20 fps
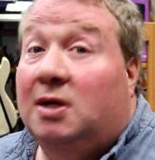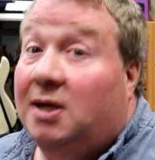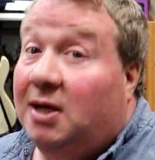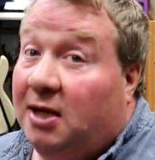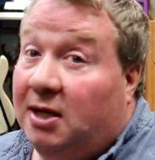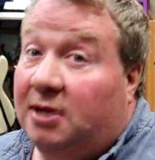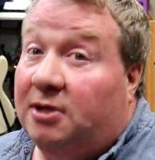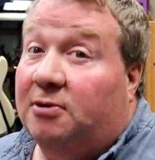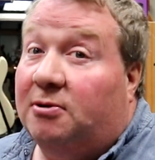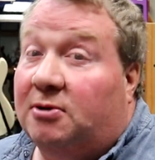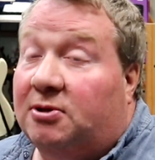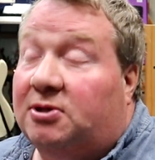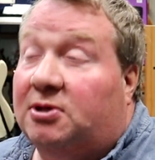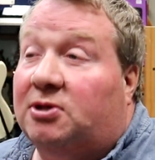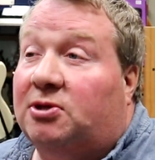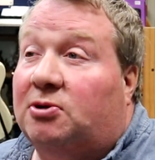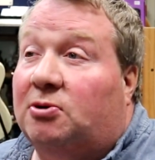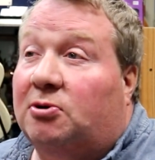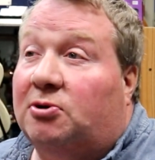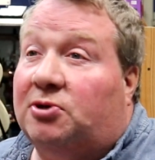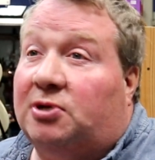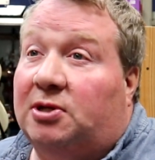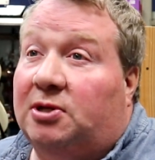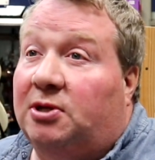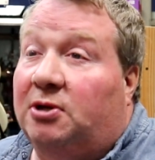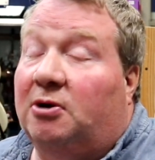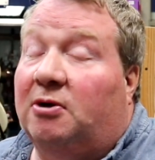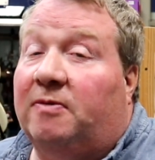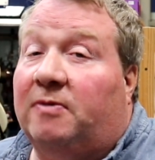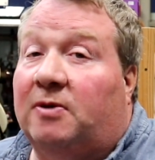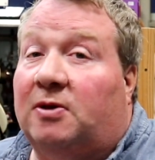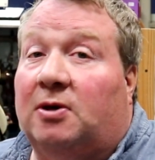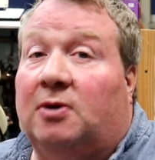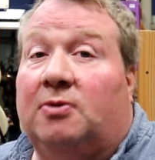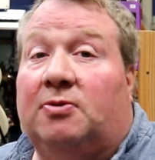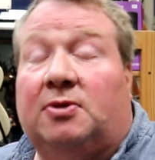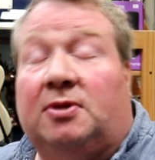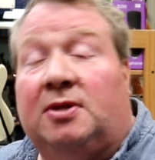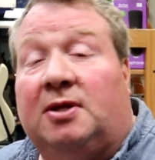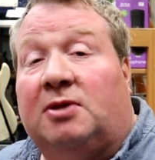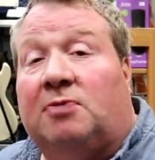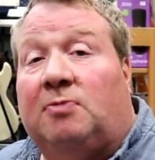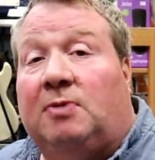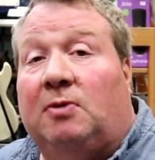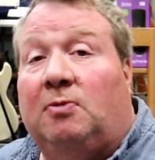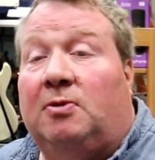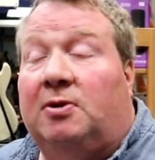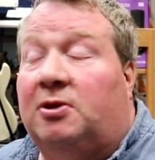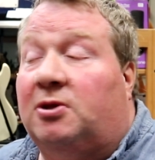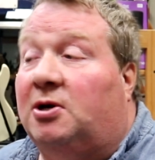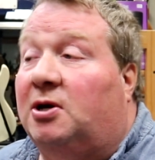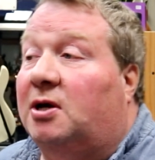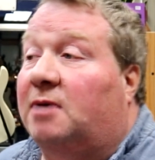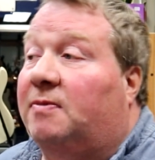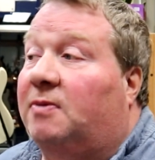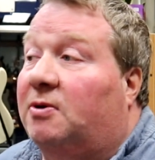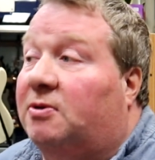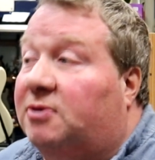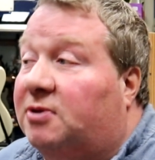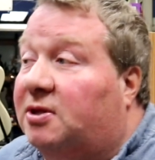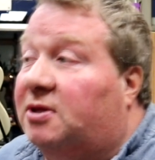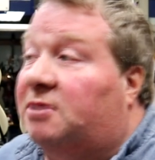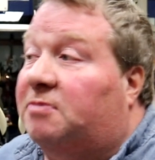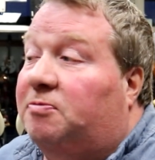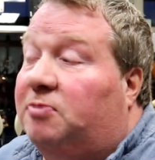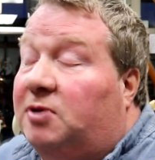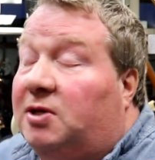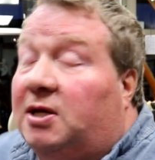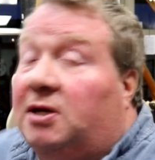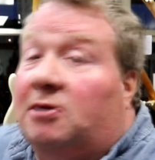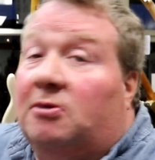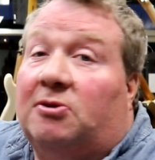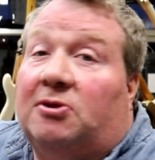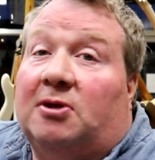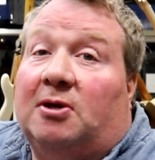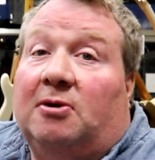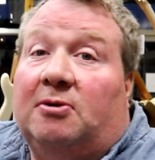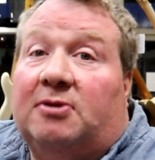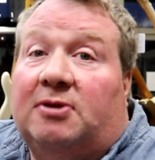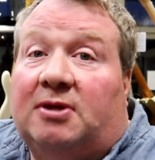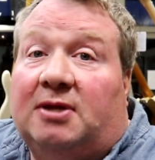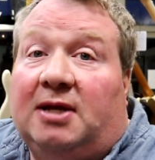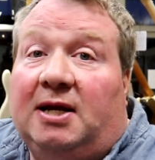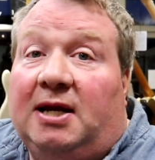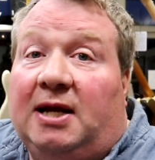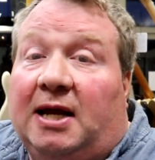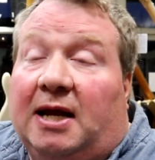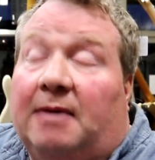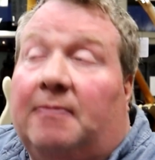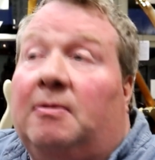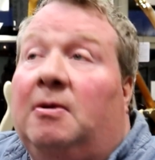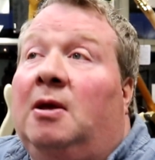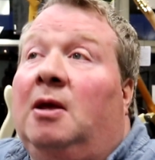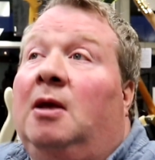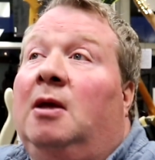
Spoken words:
there is distortion in the overtones, and that's why I want to talk about this particular solid state amp.